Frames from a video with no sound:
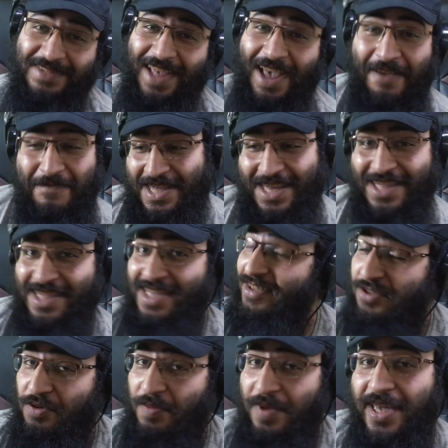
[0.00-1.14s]
I mean, it
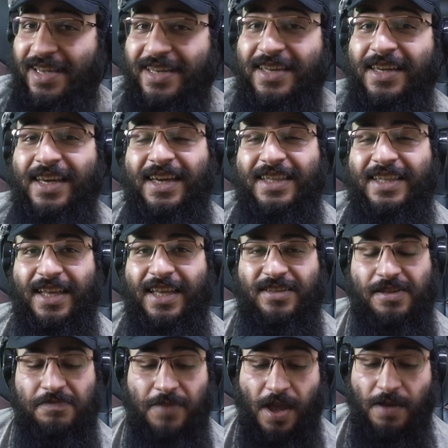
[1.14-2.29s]
needs to be. That's
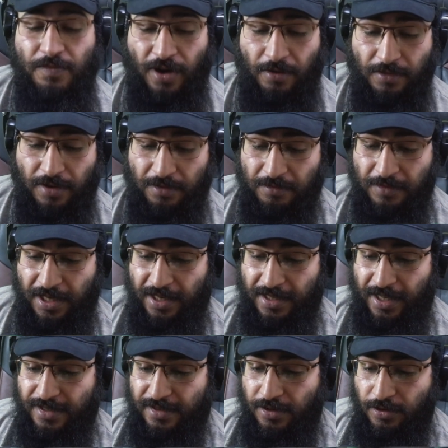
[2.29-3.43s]
not my problem. Uh,
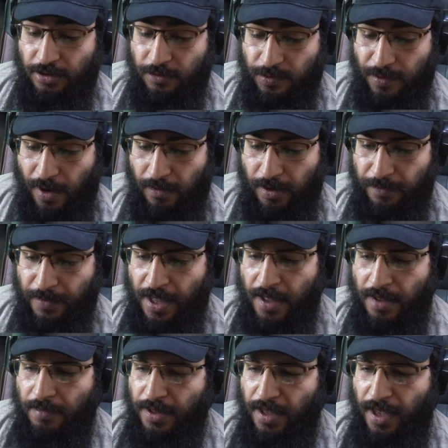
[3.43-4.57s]
that's YouTube's problem.
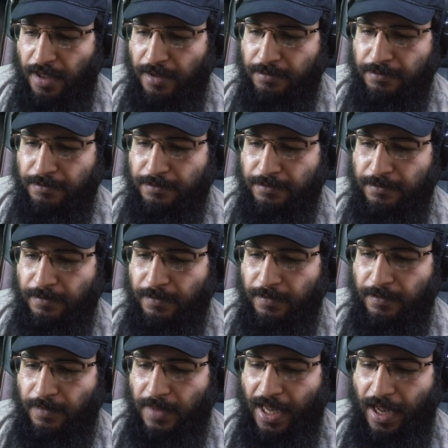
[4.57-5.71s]
But yeah,
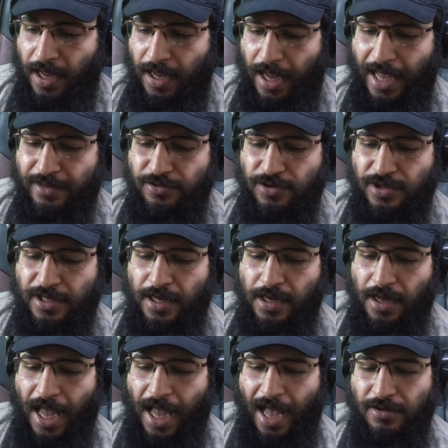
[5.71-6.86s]
how's,
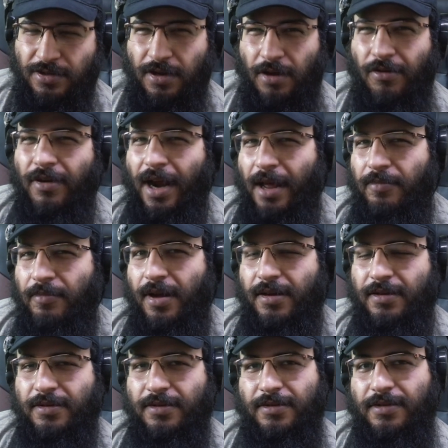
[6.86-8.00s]
how's your grandma?
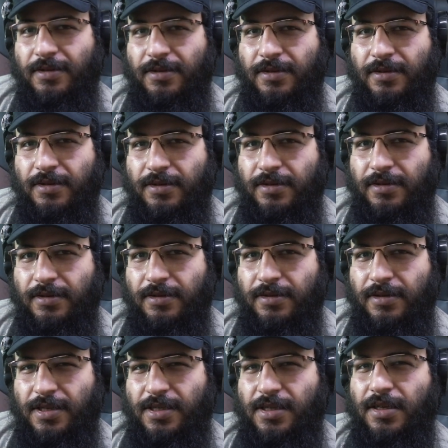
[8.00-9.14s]

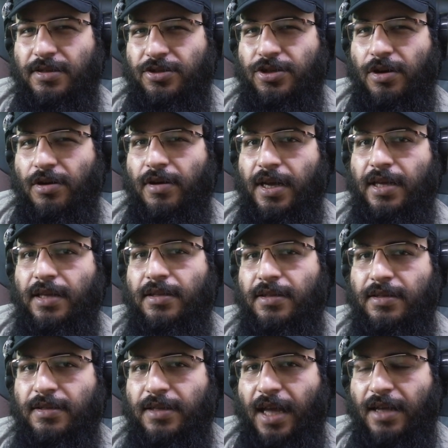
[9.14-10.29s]
Is, is she all right?
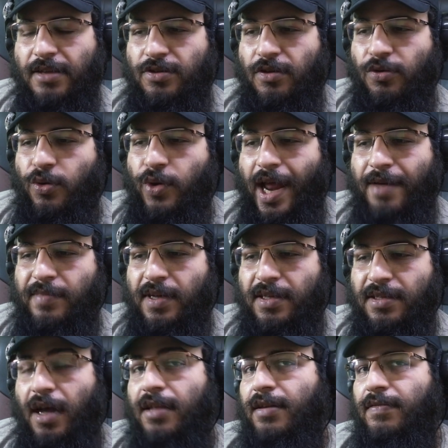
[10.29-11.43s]
How's your grandma,
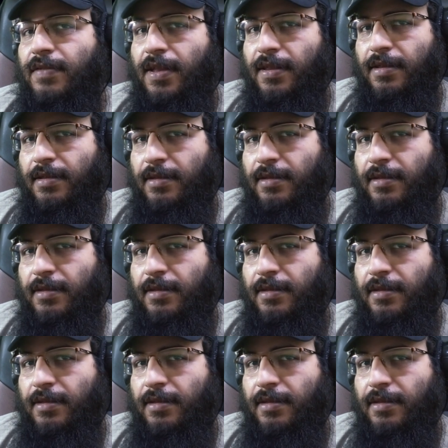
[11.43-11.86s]
the other one?